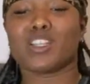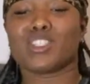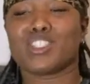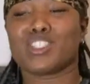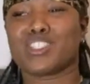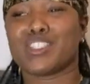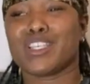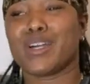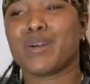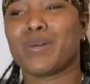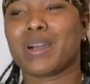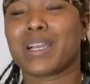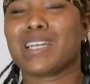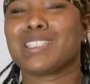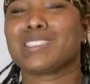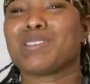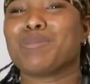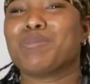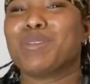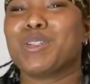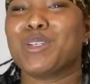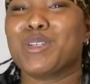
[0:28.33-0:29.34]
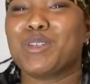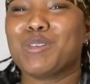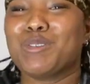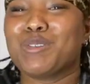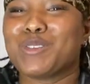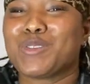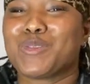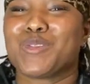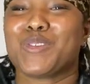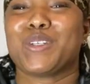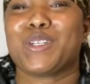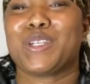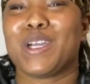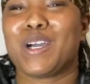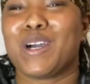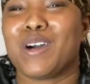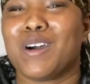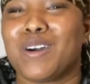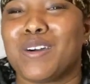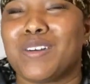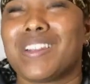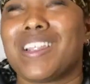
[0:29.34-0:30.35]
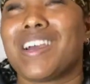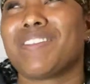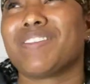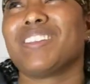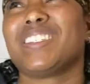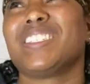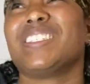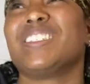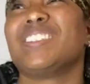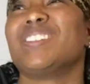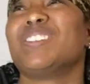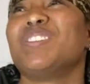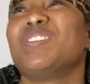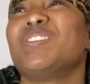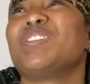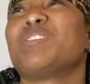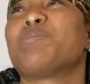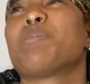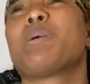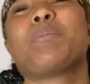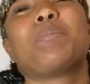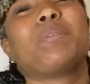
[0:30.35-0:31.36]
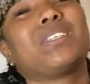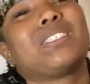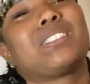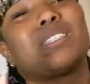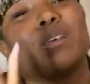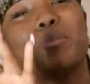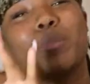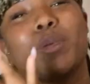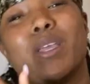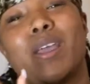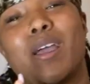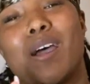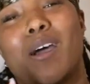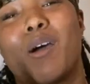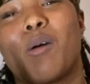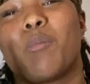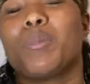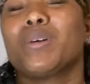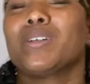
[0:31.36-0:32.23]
So I got some news for y'all. Not really news, maybe to some of y'all, but